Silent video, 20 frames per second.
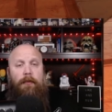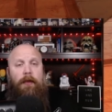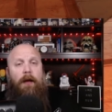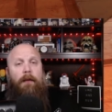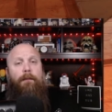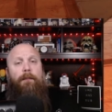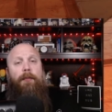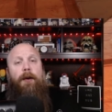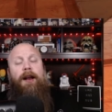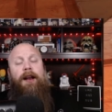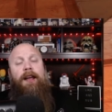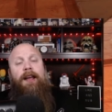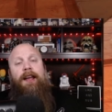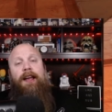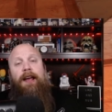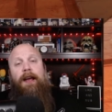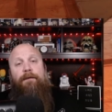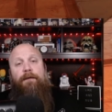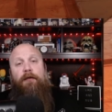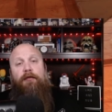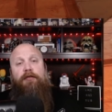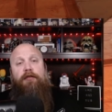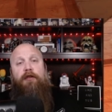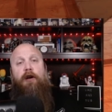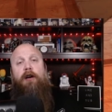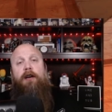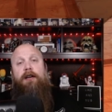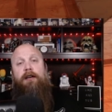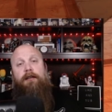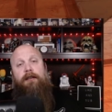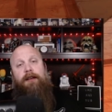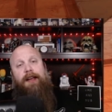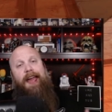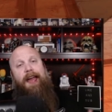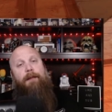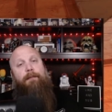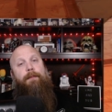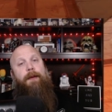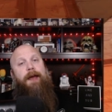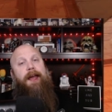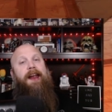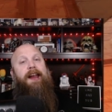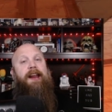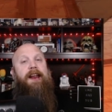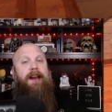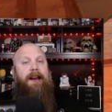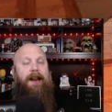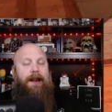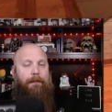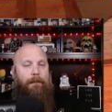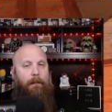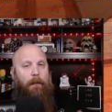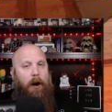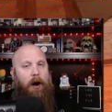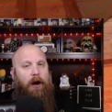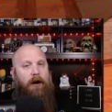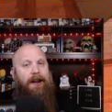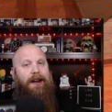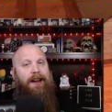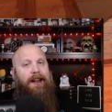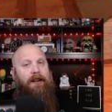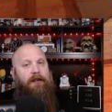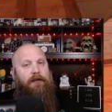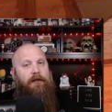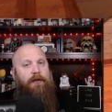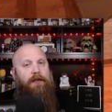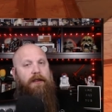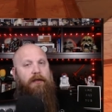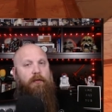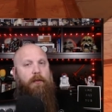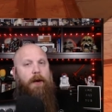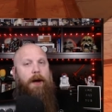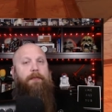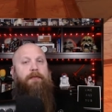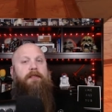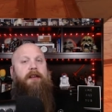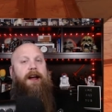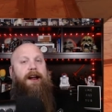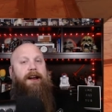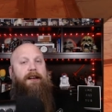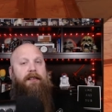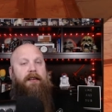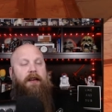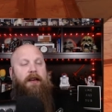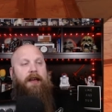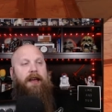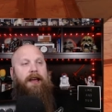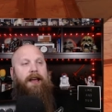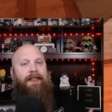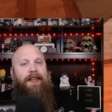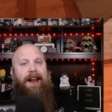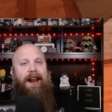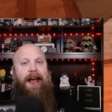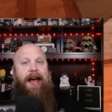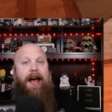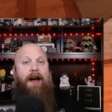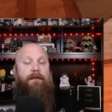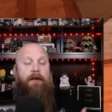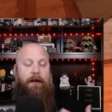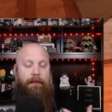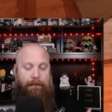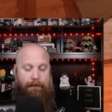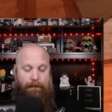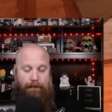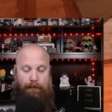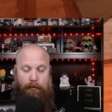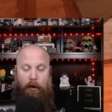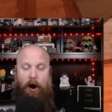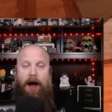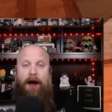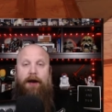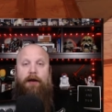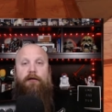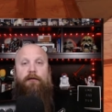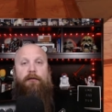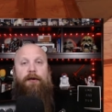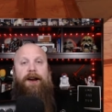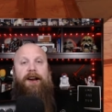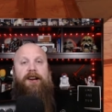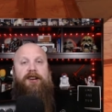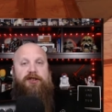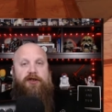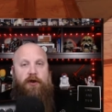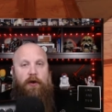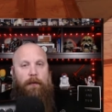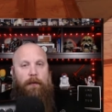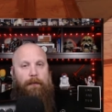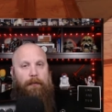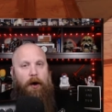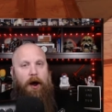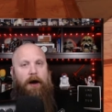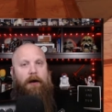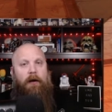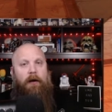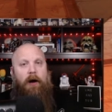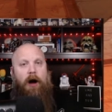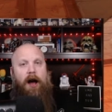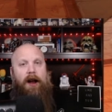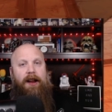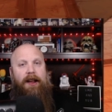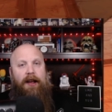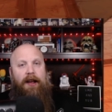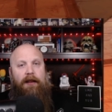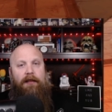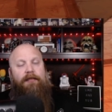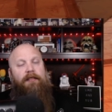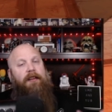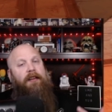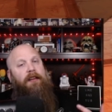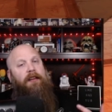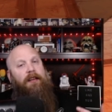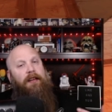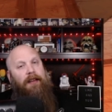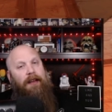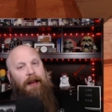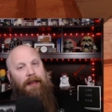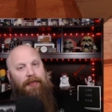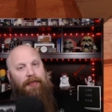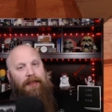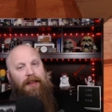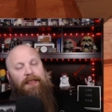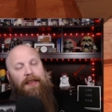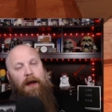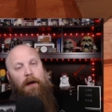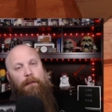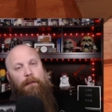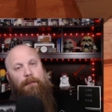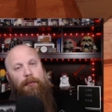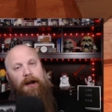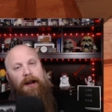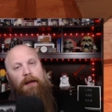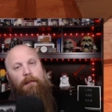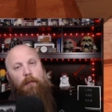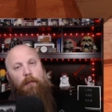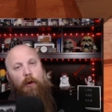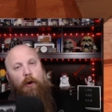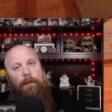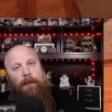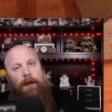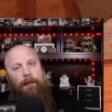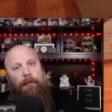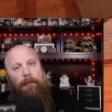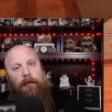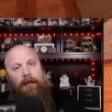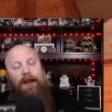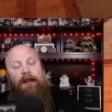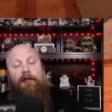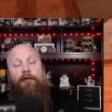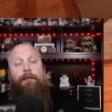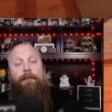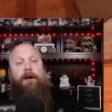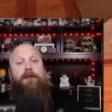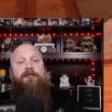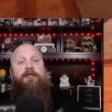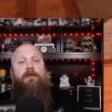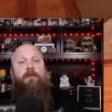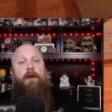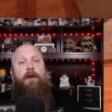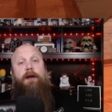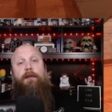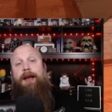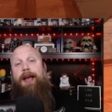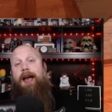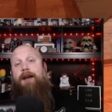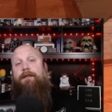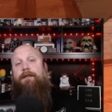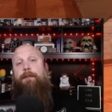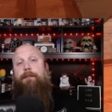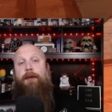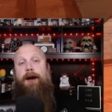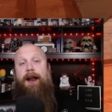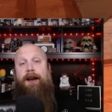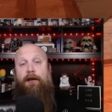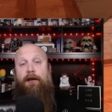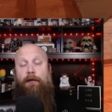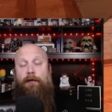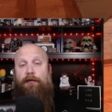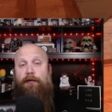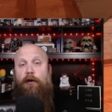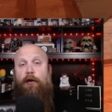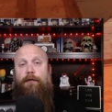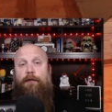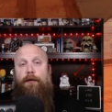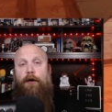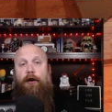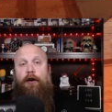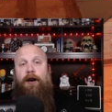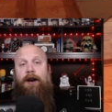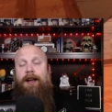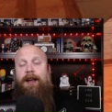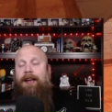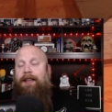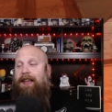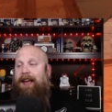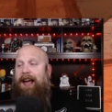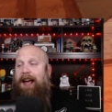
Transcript: But if you start campaigning and marketing to these websites that have a broader reach to a broader audience, I think that'll bring more people in, especially when we have a brand new server, the